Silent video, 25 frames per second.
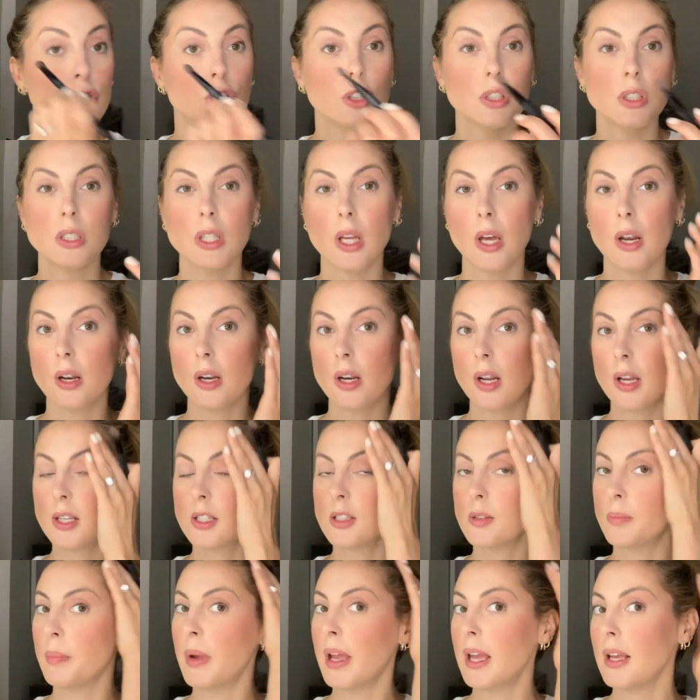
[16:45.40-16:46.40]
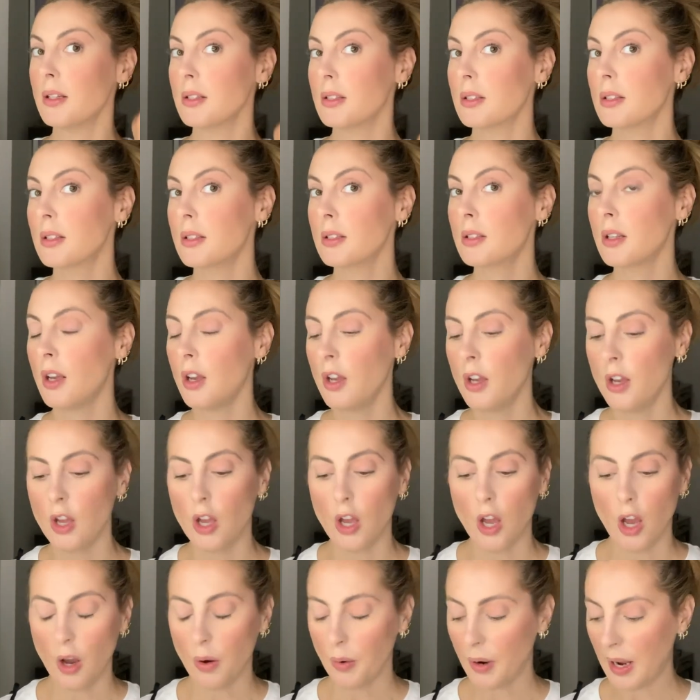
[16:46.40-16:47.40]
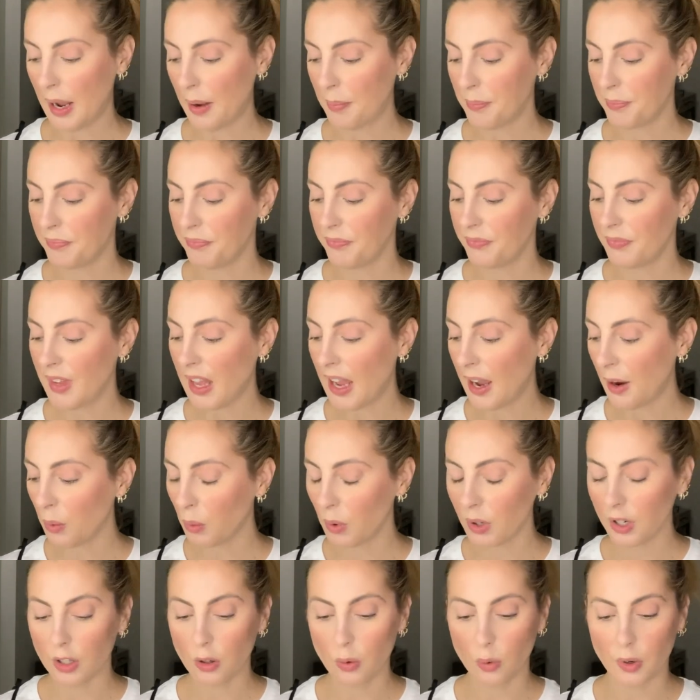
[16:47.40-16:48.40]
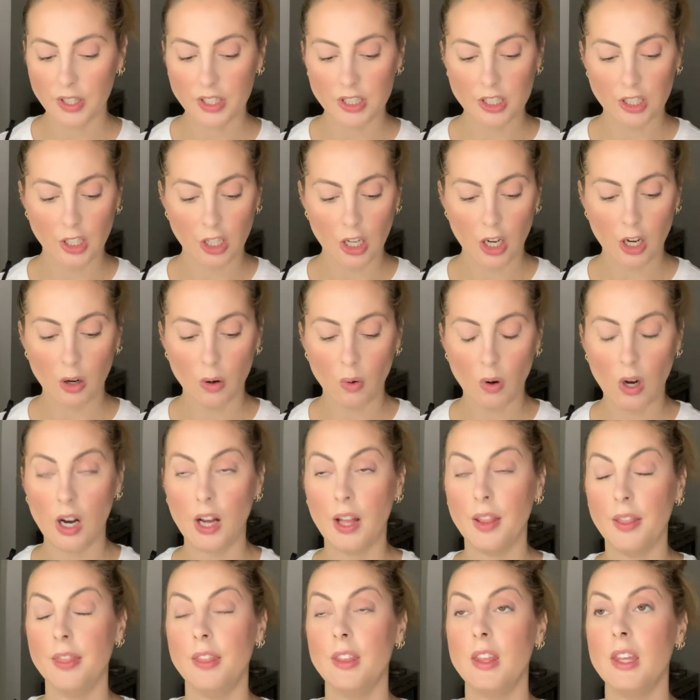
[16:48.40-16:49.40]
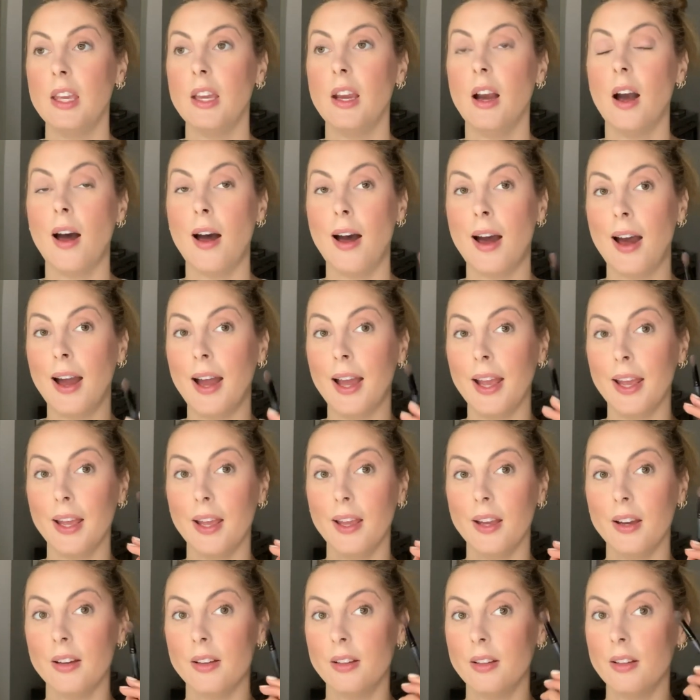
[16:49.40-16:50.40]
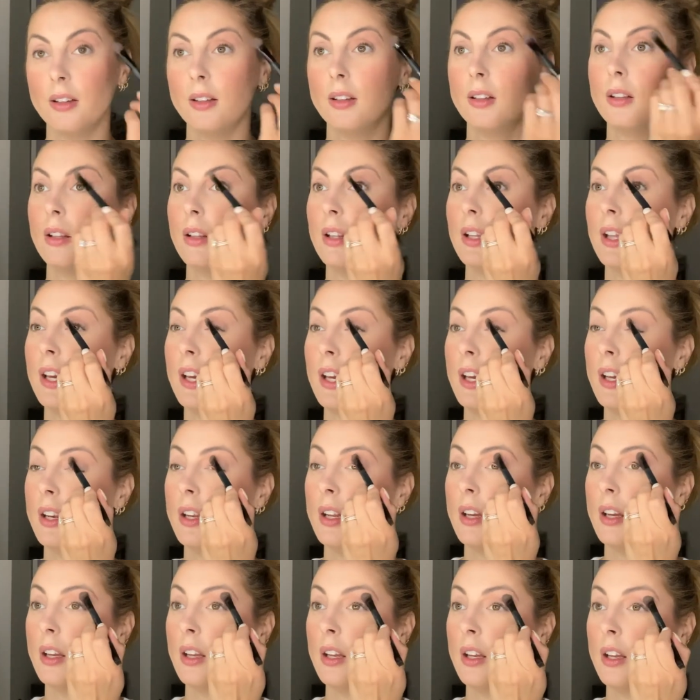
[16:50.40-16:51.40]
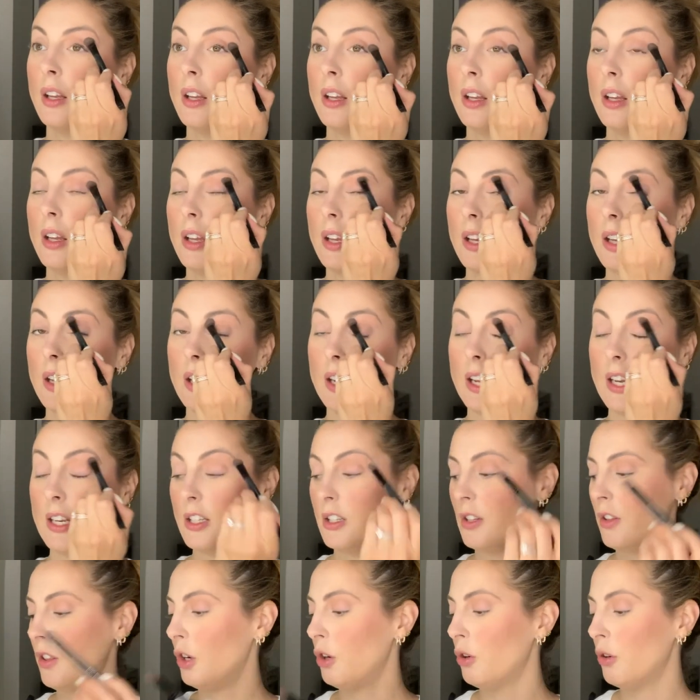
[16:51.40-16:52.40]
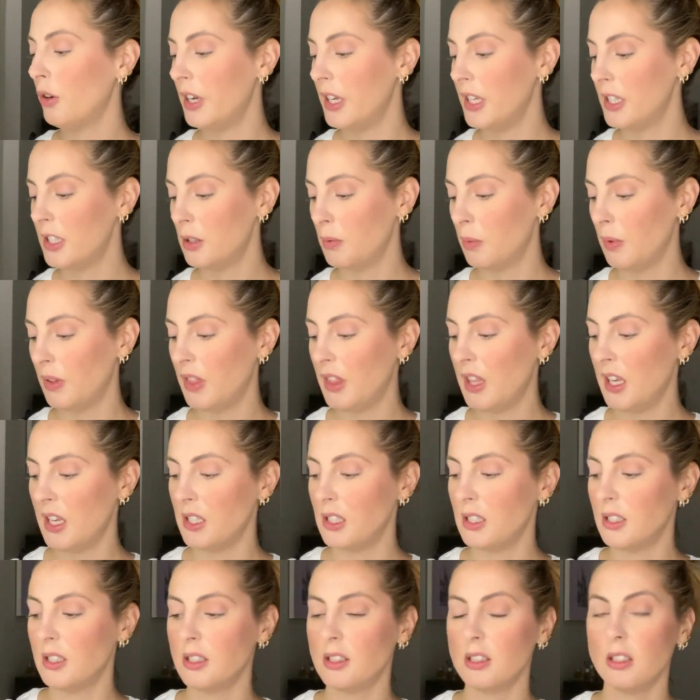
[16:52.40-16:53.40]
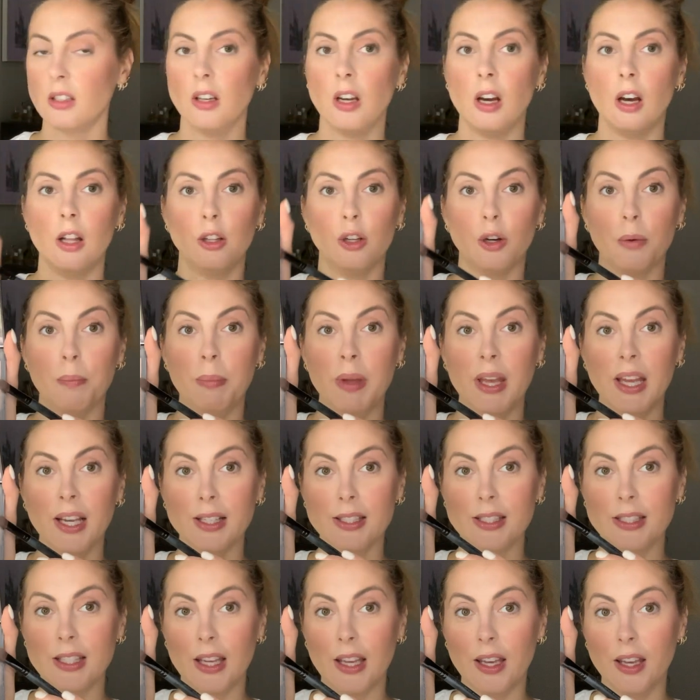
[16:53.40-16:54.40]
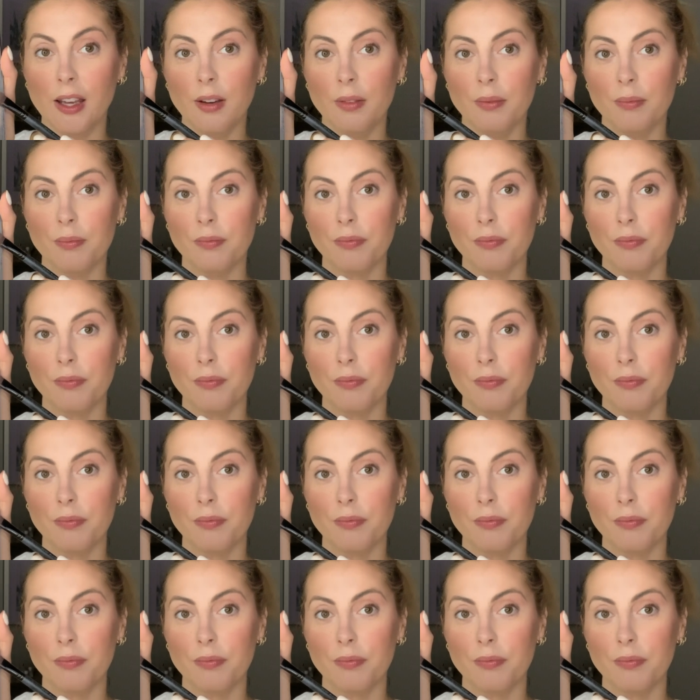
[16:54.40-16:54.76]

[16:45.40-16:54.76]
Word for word: Set a nice base. Okay, now we're going to go on the eyelid into the crease with this color Pixie,